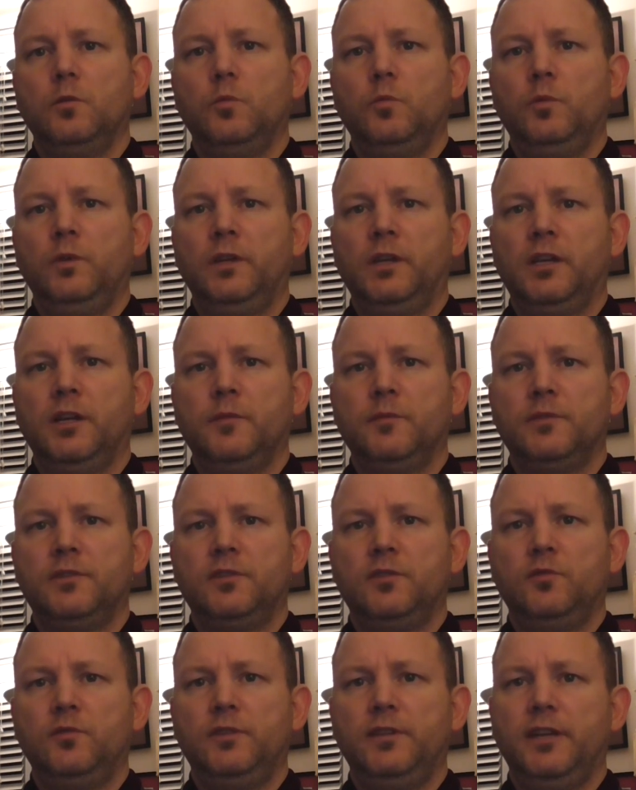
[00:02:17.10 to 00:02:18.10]
When it comes
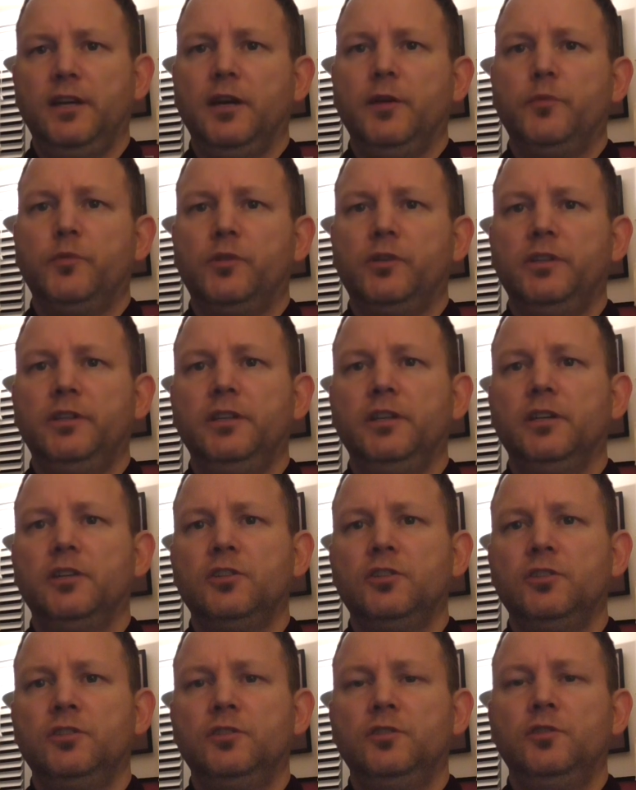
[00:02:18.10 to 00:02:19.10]
to the upper
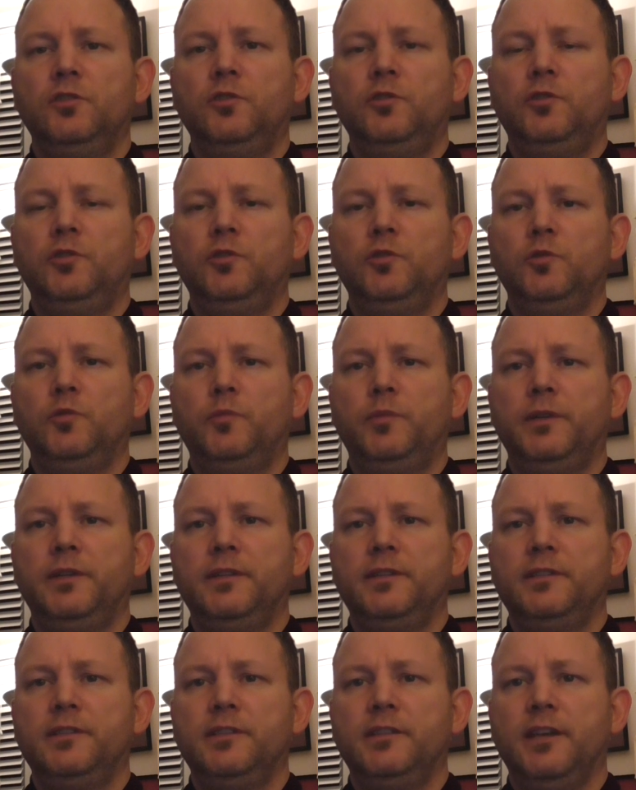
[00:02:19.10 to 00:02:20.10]
conduction, you do
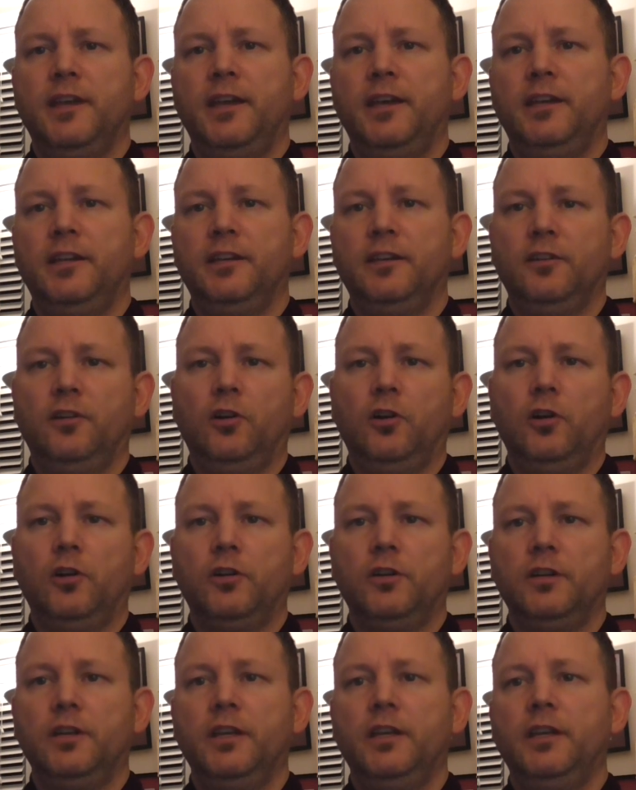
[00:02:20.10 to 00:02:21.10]
PC8 and
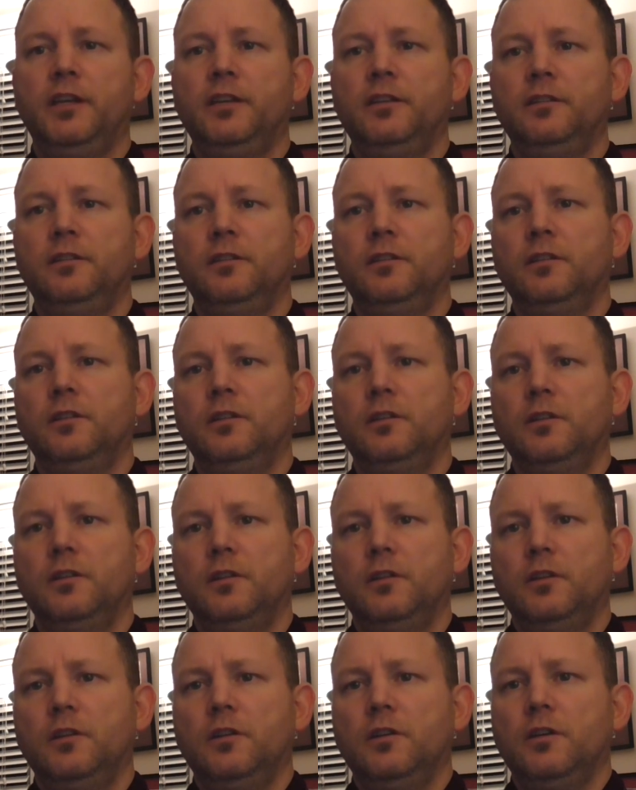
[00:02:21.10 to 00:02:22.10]
heart 8
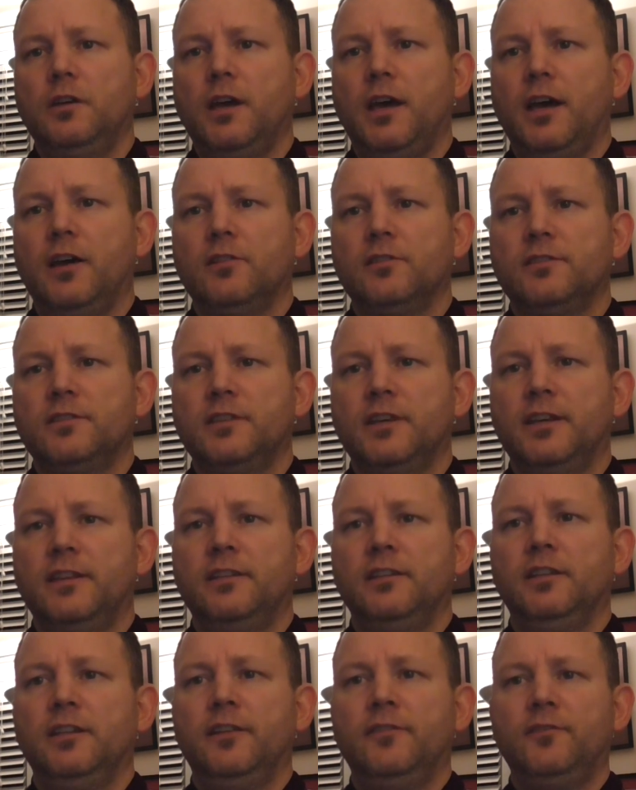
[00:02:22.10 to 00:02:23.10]
outside
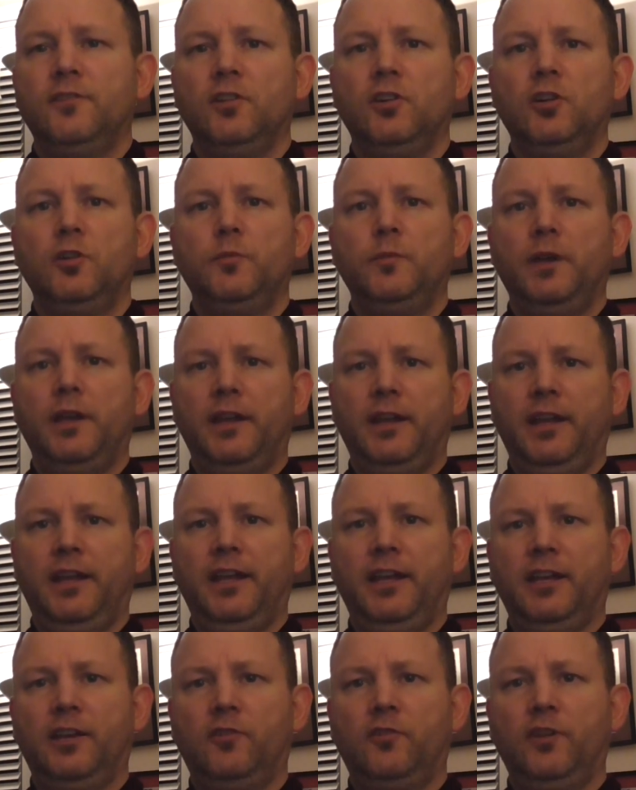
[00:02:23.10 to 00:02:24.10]
the left arm and
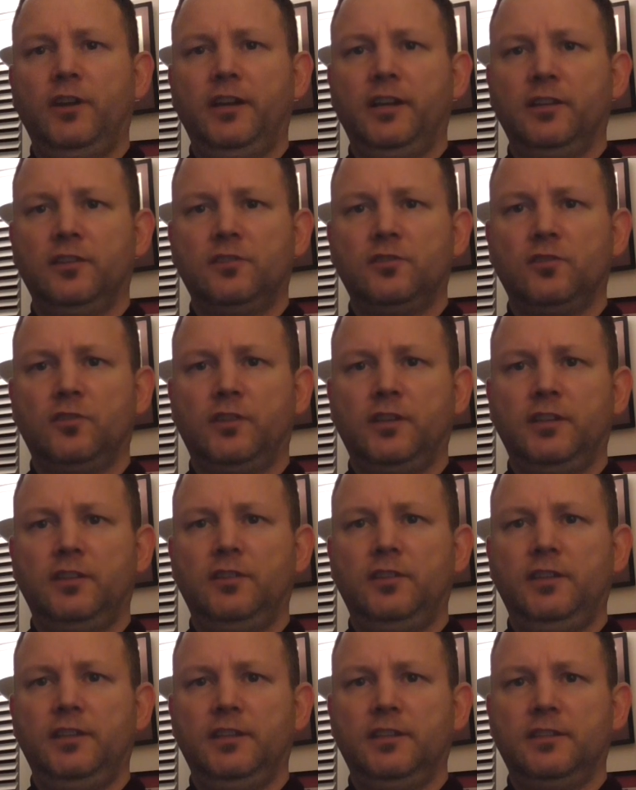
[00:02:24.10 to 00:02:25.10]
hand creating a circuit
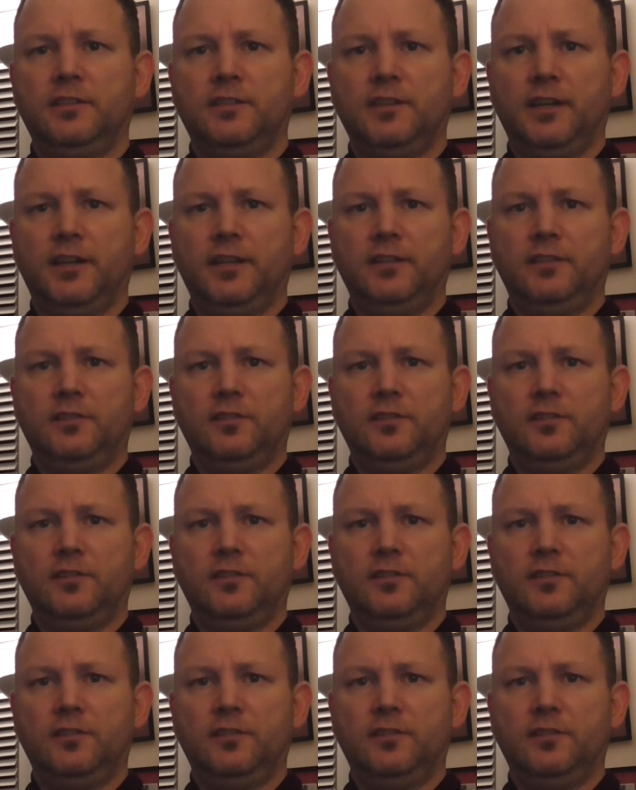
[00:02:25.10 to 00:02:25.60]
to the inside.